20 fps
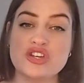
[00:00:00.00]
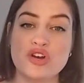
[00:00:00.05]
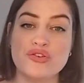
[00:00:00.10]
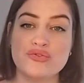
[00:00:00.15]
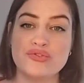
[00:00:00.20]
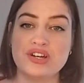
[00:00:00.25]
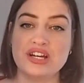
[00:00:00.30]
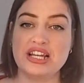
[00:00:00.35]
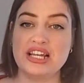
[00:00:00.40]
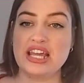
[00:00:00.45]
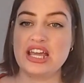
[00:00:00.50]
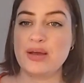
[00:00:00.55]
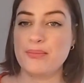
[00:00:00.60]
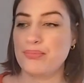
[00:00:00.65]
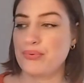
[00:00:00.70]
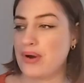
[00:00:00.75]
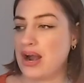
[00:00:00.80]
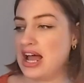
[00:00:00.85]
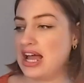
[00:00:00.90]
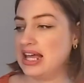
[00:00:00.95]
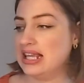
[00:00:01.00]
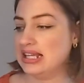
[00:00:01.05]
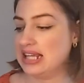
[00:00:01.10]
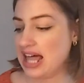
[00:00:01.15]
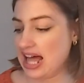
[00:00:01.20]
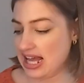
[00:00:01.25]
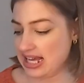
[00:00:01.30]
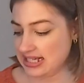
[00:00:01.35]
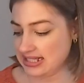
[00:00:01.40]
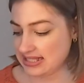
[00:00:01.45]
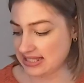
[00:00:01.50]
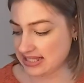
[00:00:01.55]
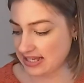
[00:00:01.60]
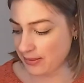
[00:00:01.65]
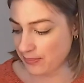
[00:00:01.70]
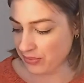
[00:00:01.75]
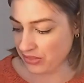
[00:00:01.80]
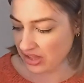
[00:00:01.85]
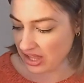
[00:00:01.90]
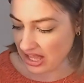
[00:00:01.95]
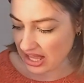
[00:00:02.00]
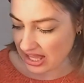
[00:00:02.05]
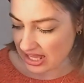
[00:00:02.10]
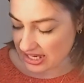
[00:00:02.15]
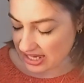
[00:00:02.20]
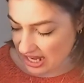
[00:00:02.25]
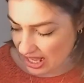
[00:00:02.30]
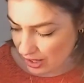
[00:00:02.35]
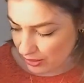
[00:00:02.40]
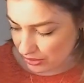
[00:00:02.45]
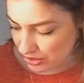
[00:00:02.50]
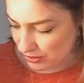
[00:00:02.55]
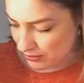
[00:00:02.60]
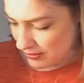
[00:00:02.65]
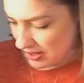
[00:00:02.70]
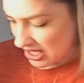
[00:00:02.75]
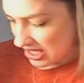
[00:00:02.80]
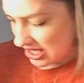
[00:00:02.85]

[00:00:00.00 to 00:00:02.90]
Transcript: really bright light. Now you might